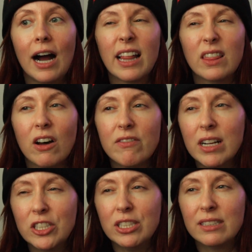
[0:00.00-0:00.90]
I love
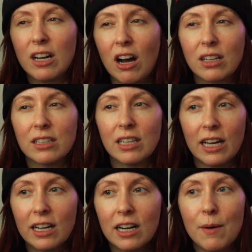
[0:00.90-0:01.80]
that she's got
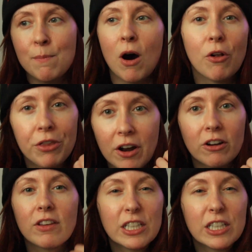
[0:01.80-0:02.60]
like a mouth on her.